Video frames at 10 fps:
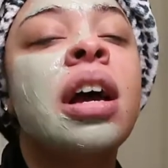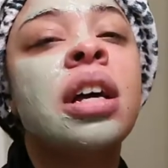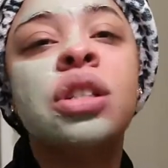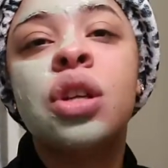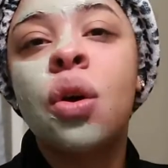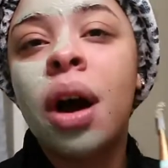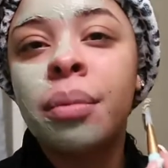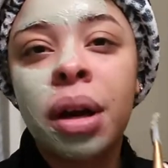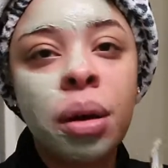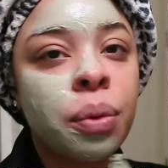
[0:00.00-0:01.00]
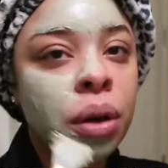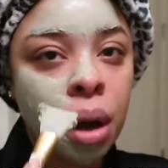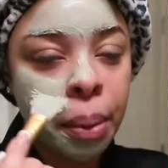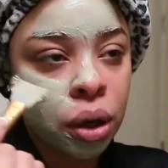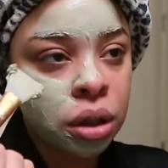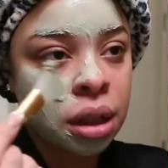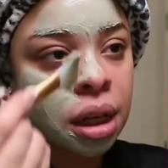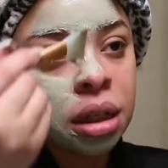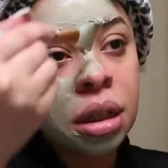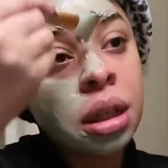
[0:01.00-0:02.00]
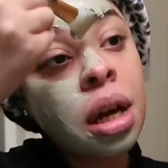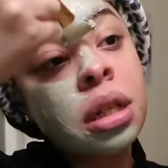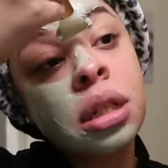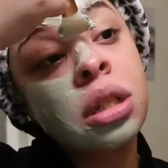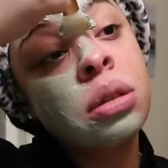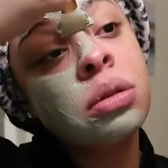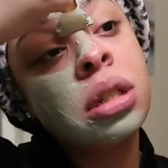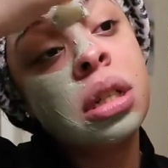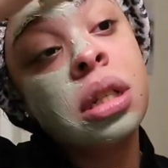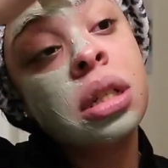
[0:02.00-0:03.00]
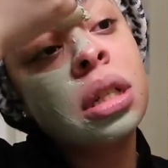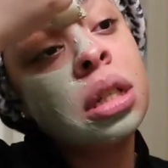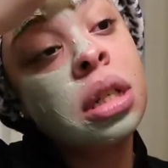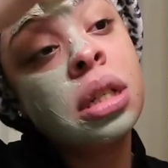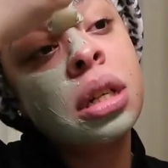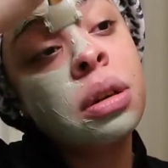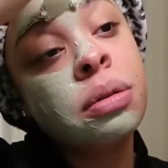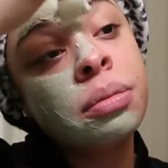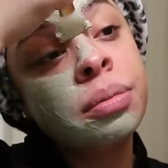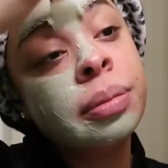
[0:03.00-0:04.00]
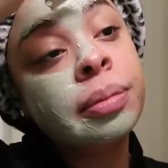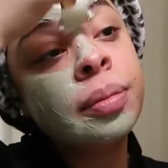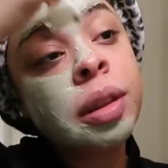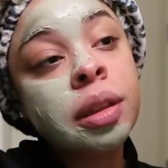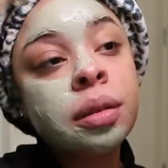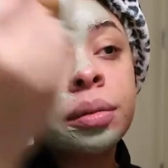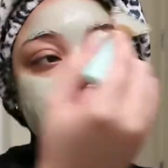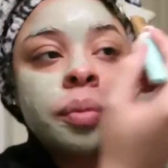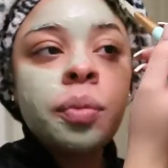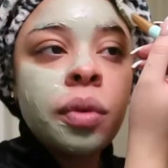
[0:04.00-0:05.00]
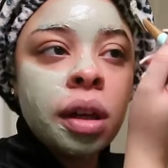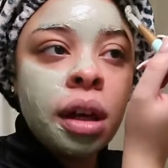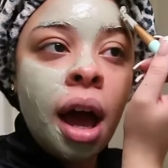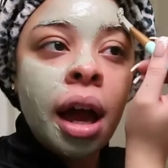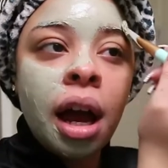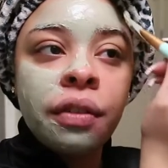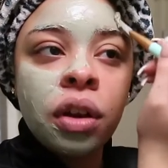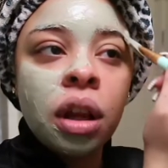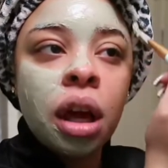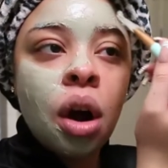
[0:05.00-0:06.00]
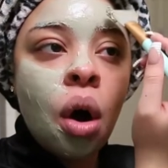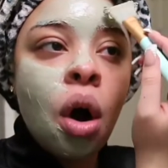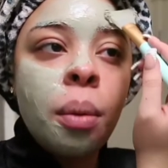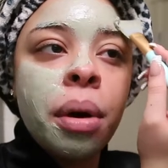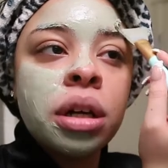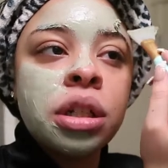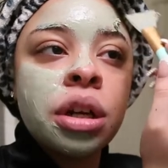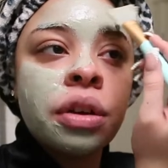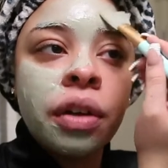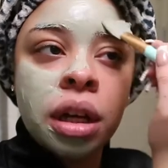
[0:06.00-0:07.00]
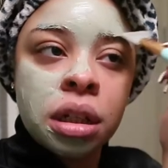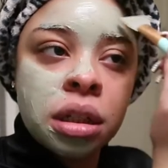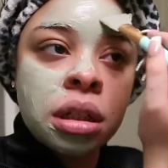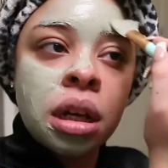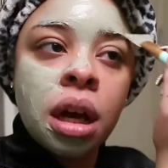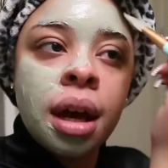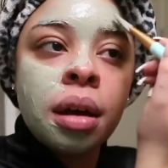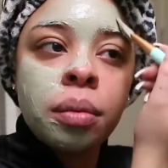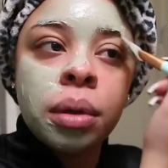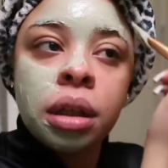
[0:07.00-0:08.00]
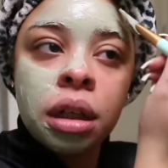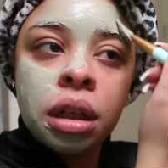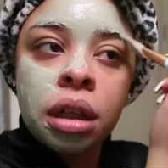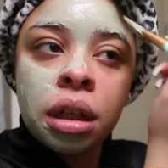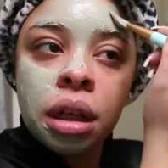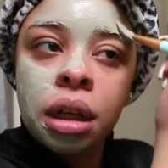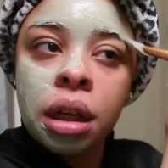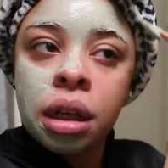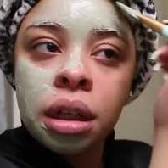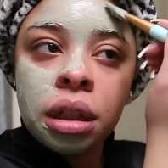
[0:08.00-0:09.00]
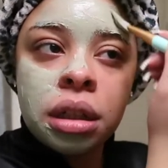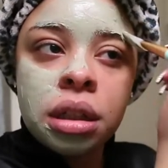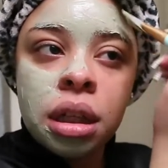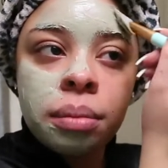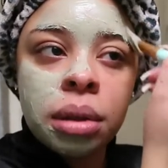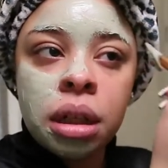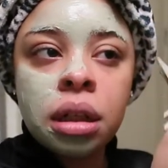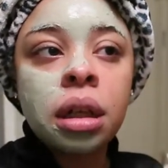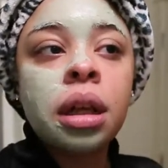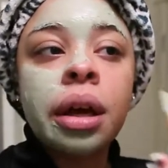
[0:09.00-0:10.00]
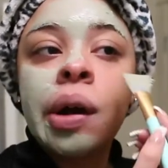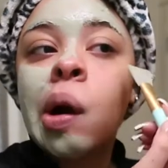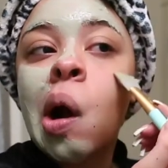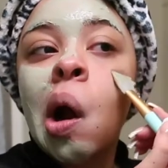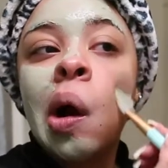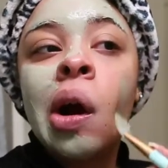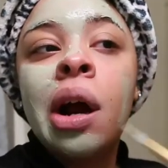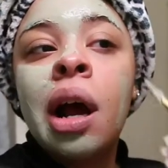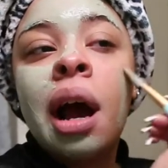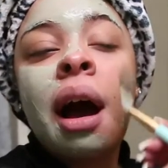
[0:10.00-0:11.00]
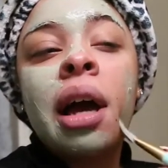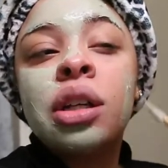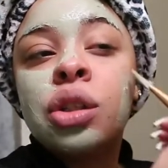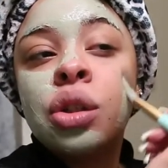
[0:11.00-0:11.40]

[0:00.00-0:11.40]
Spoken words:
And so I'm not really a person that just likes to do just the T-zone. Like, I feel like all parts of your face, we need to get cleansed and begin to layer. I